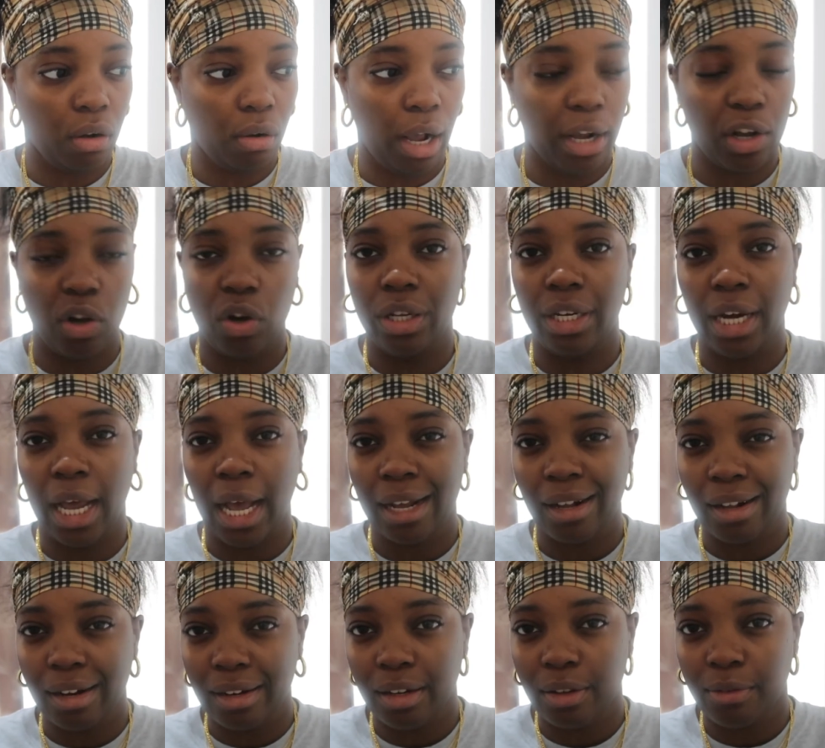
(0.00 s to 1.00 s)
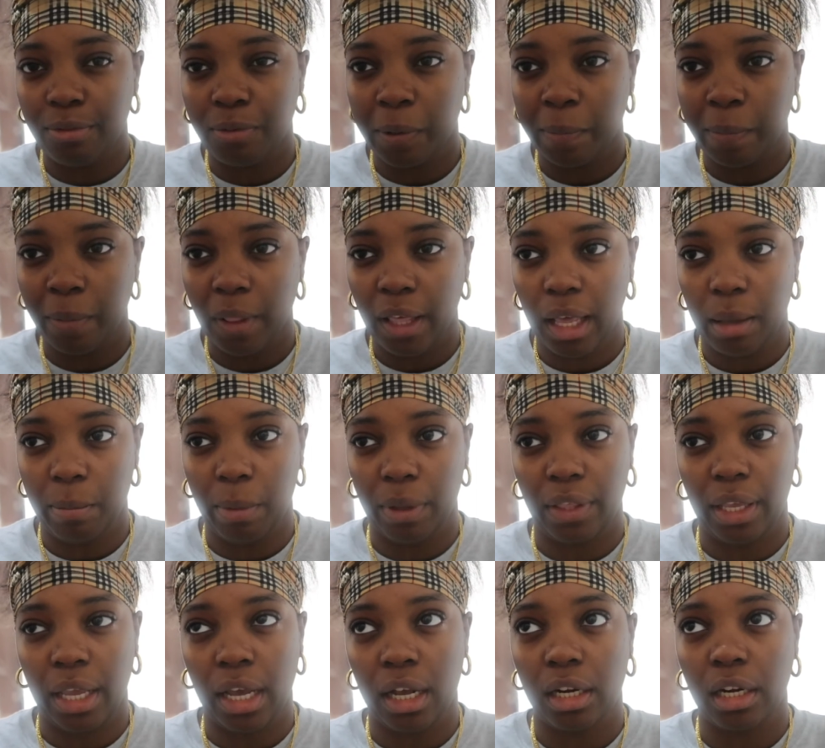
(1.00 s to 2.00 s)
an anklet from there, but
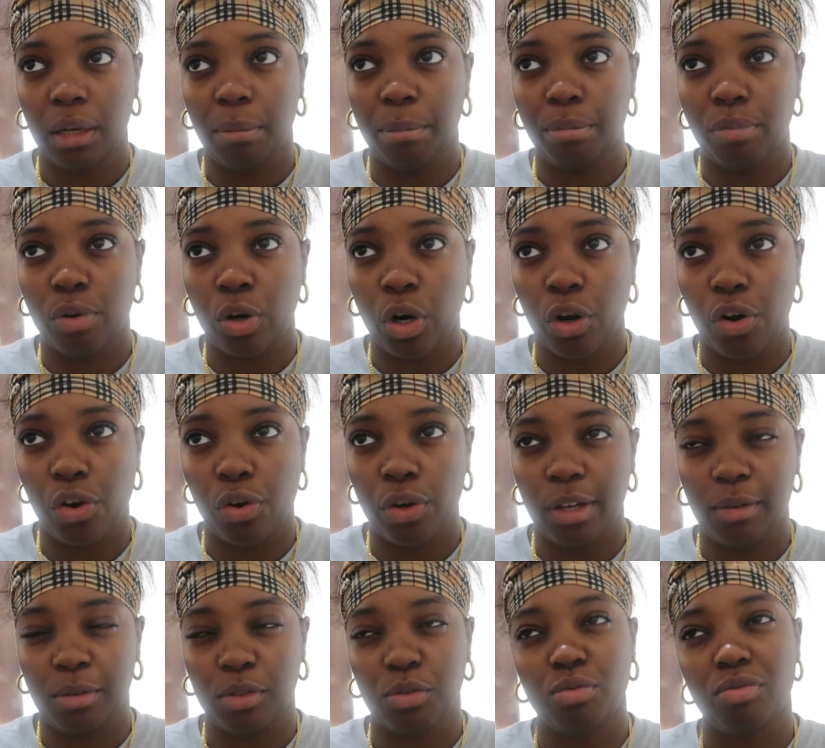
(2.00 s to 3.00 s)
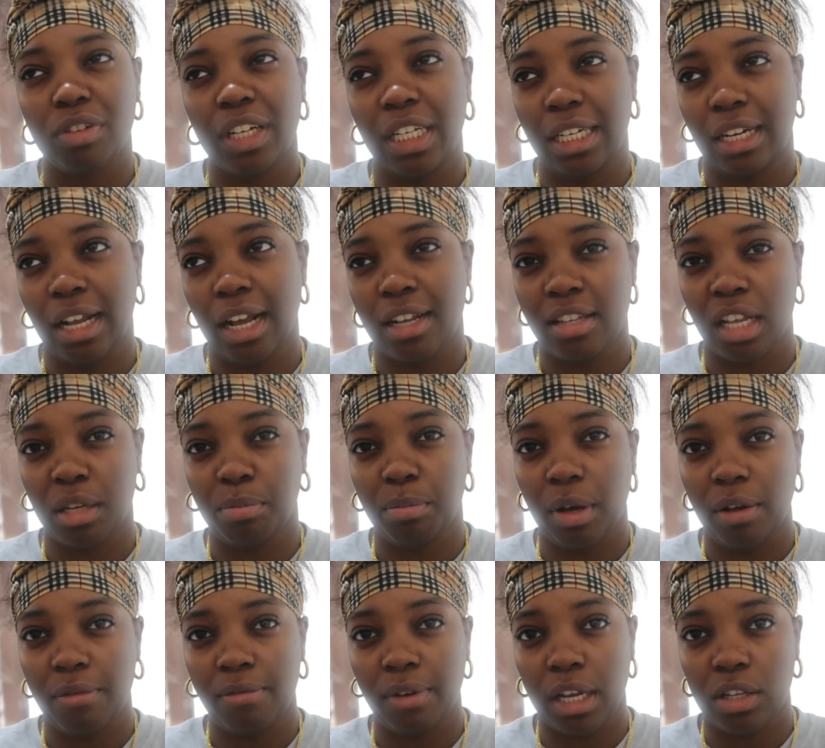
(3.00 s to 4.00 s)
the anklet broke. It was really nice, had
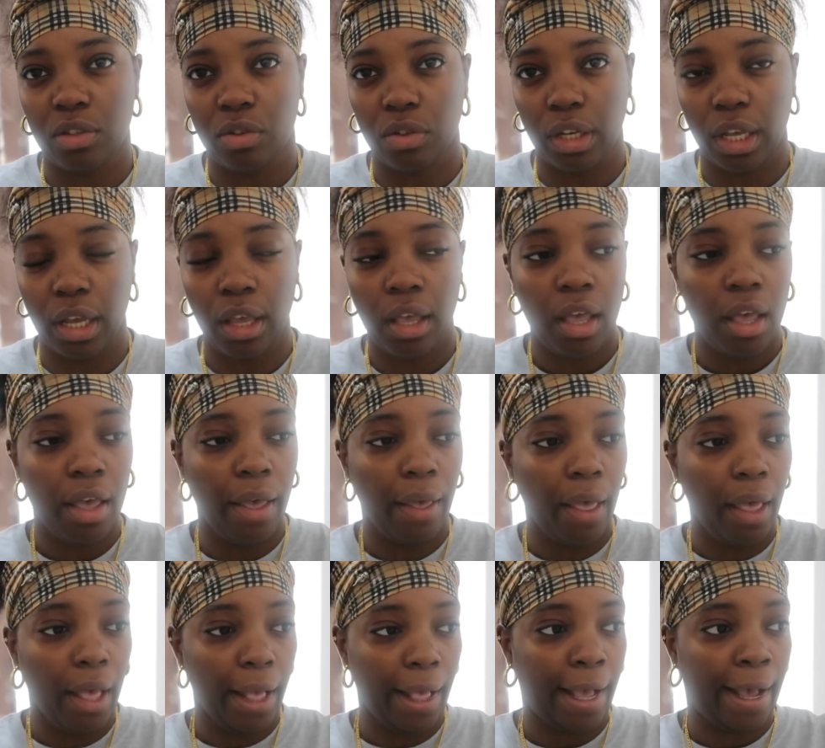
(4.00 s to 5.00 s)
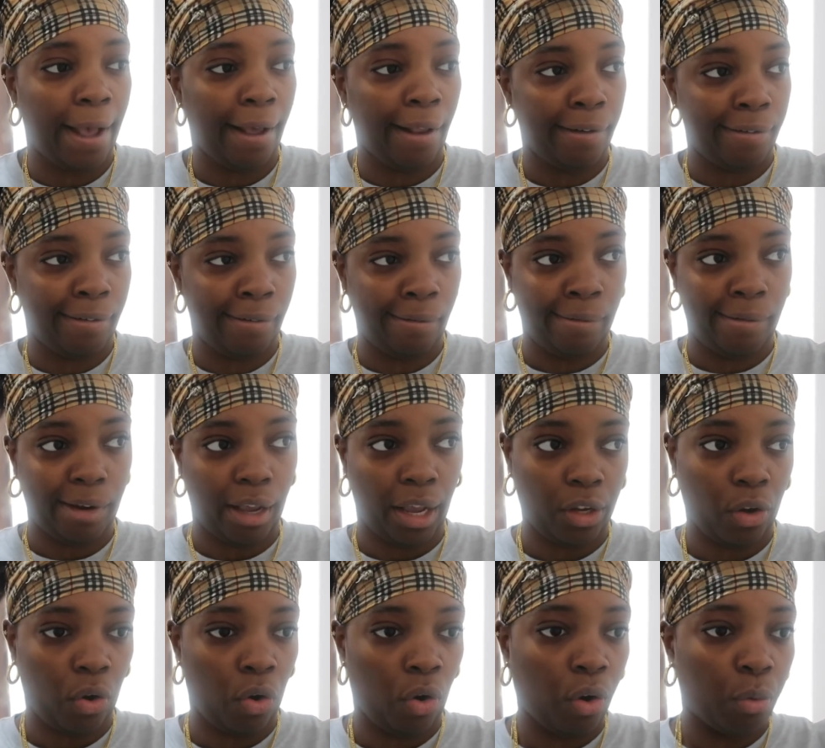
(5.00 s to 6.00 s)
butterflies on it, and I
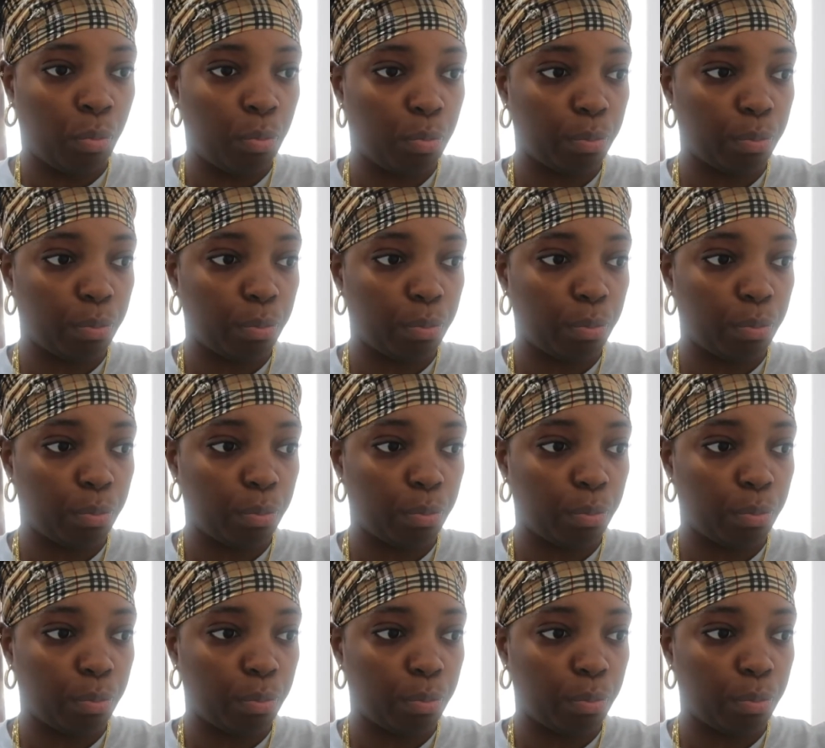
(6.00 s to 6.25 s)
got